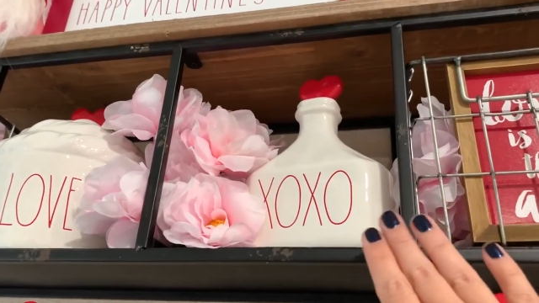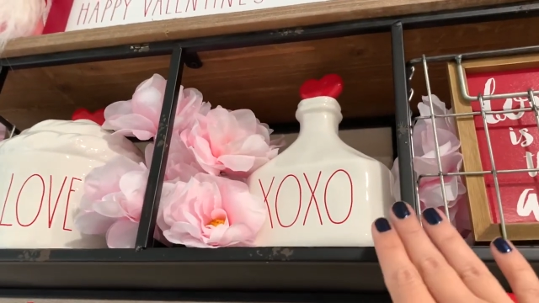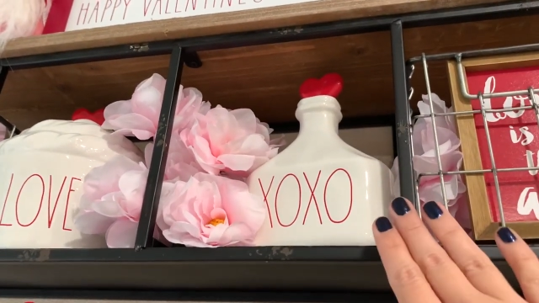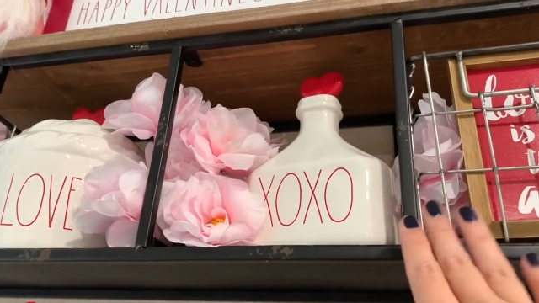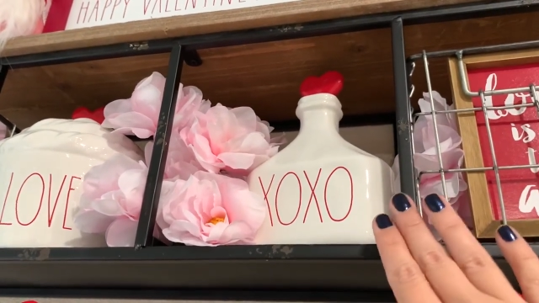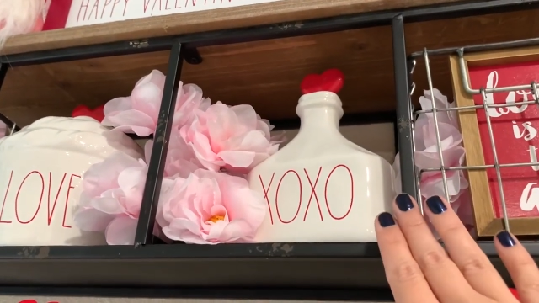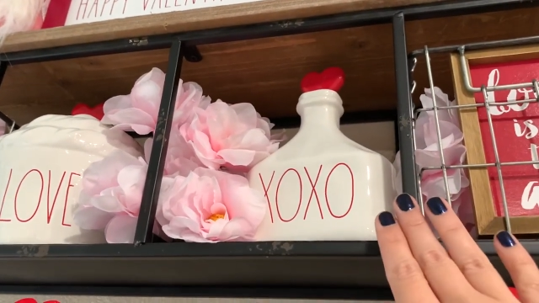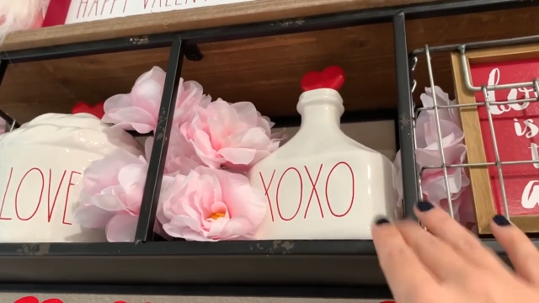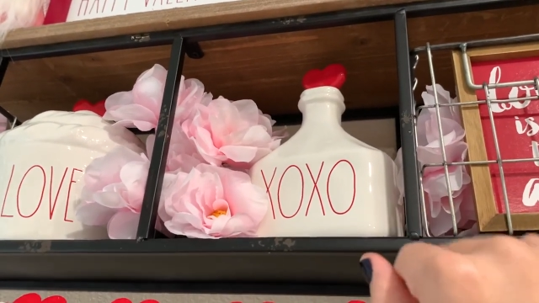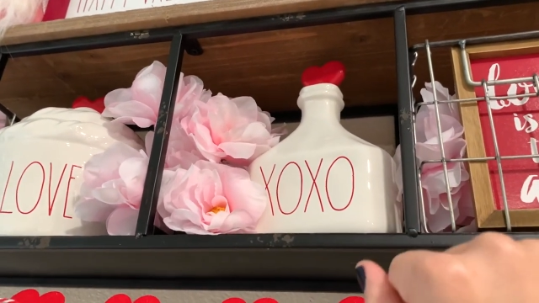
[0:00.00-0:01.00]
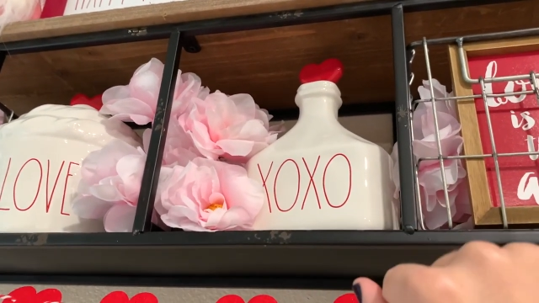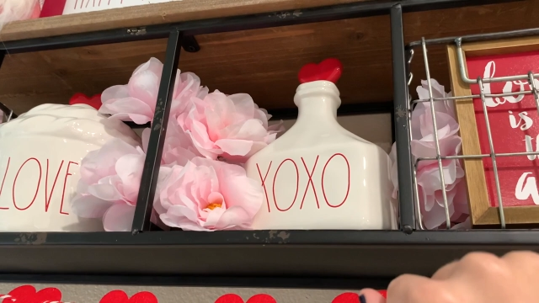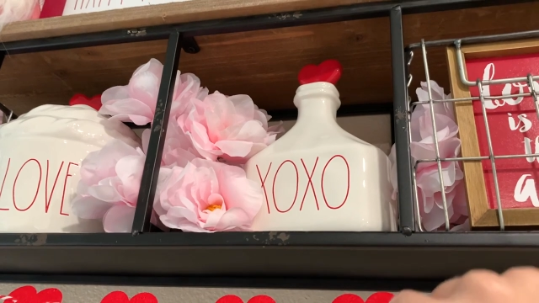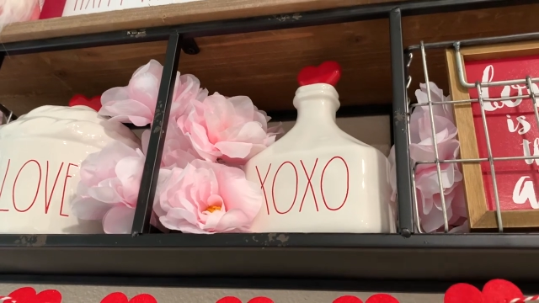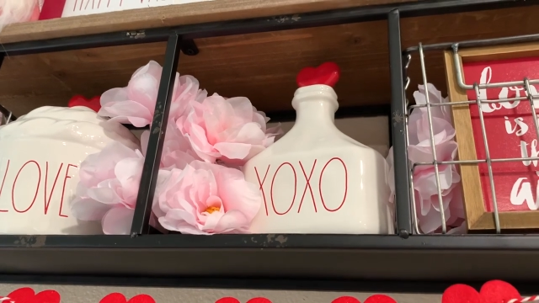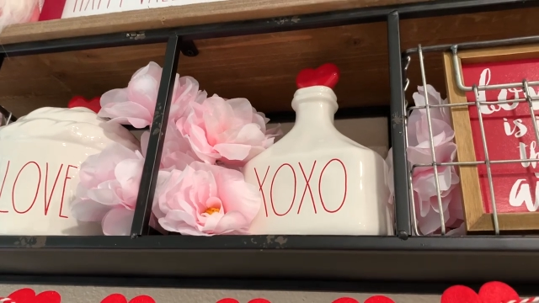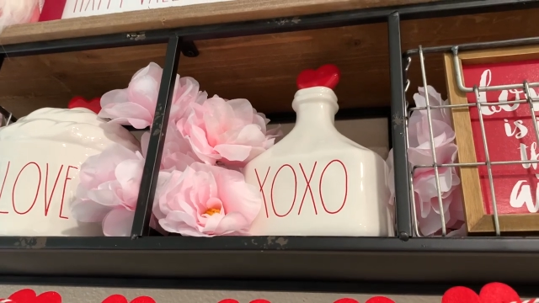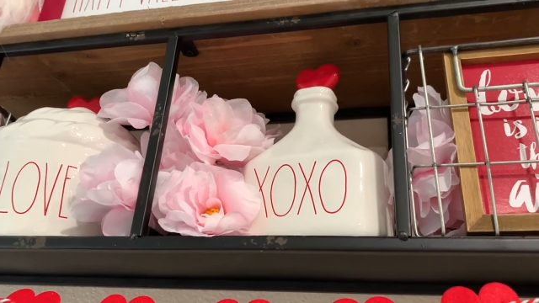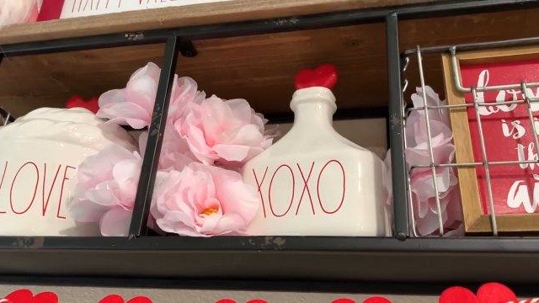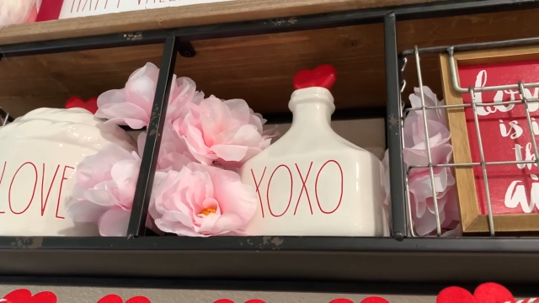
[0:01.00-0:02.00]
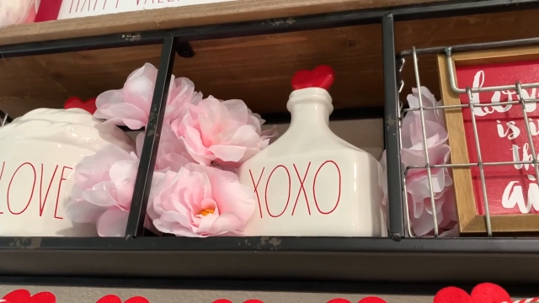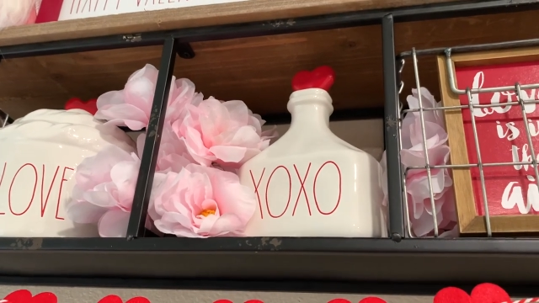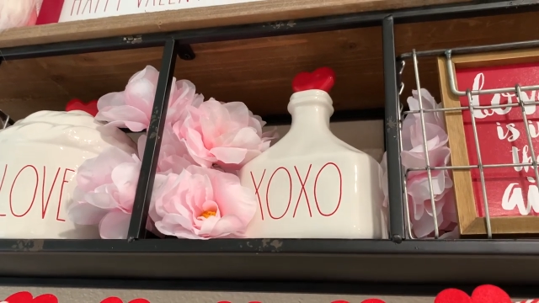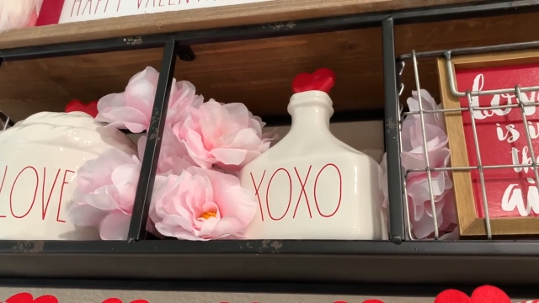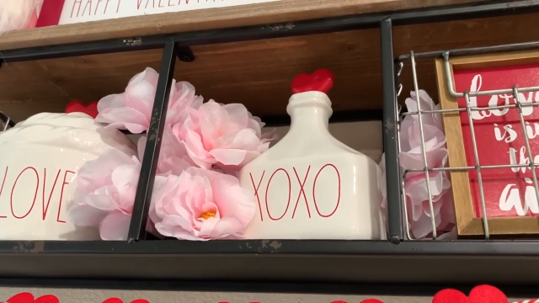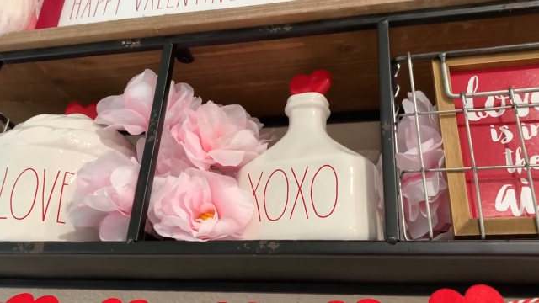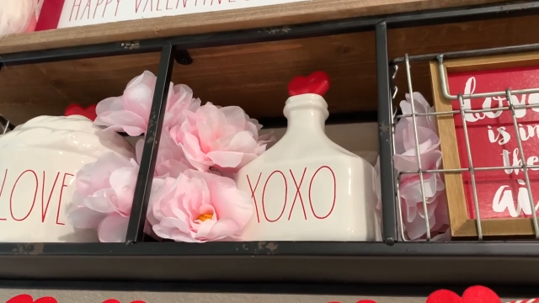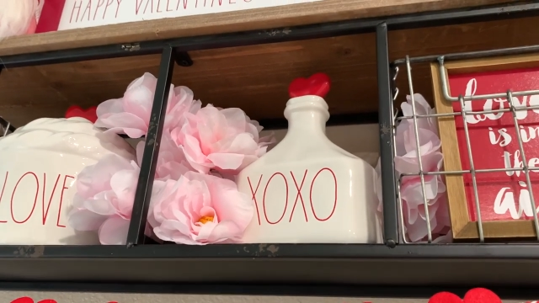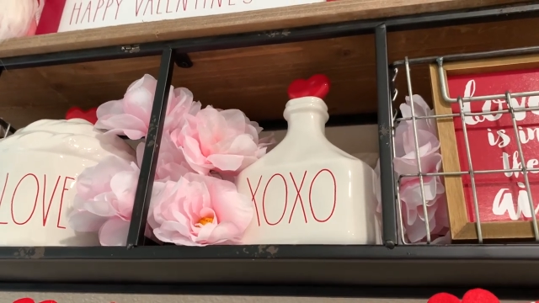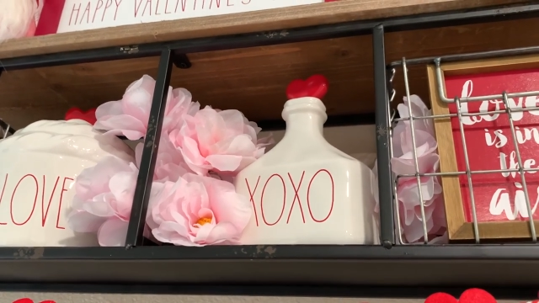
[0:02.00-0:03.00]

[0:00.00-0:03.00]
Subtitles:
Nobody's mouth can be seen.